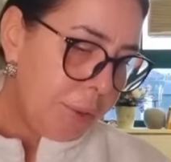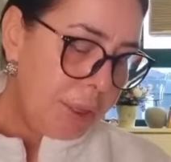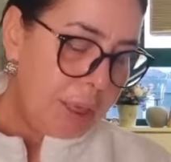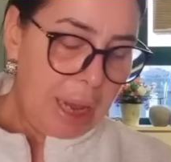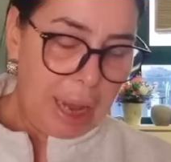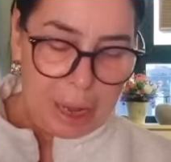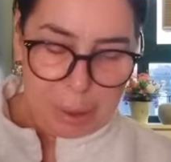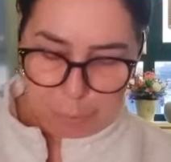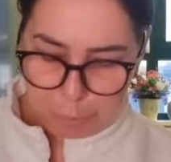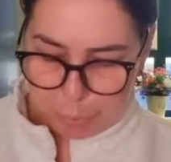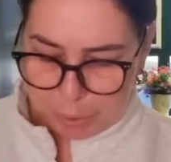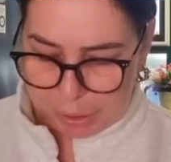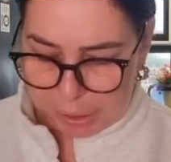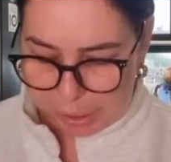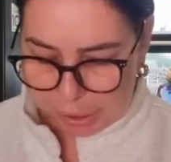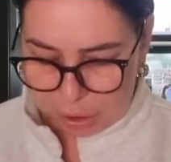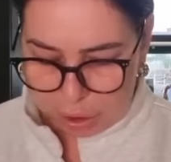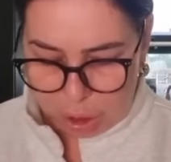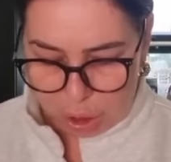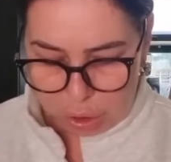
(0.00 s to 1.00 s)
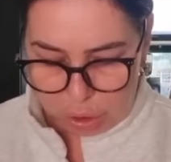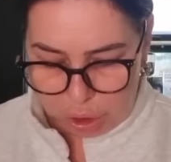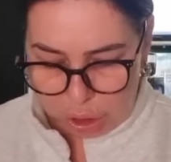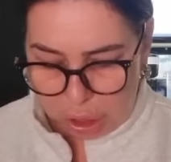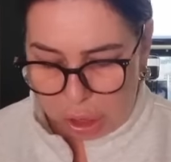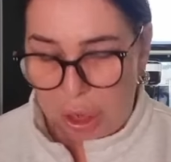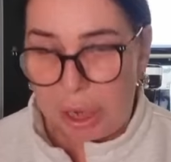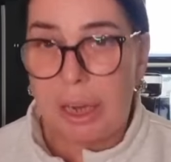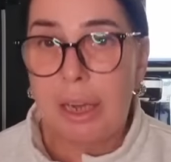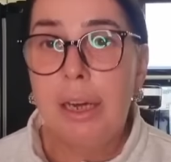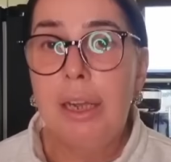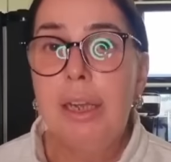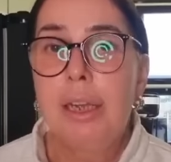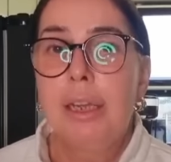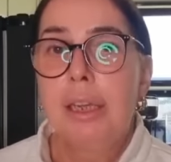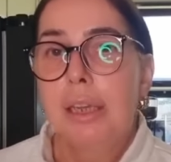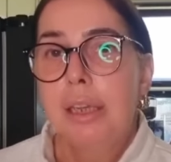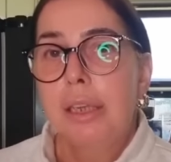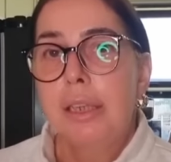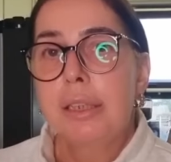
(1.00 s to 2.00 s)
Yeah, £6.99.
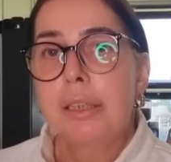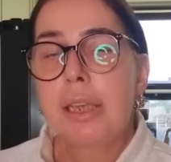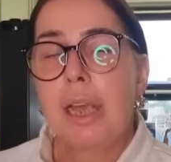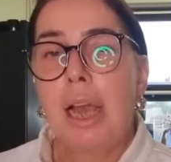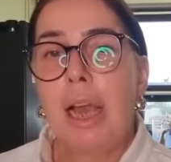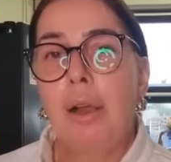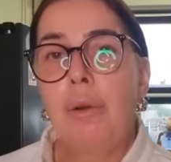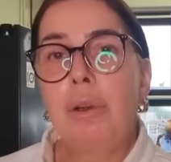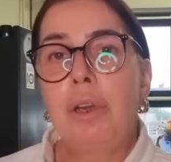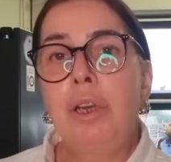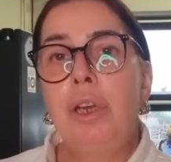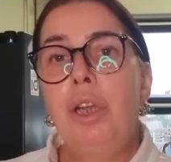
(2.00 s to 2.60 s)
So a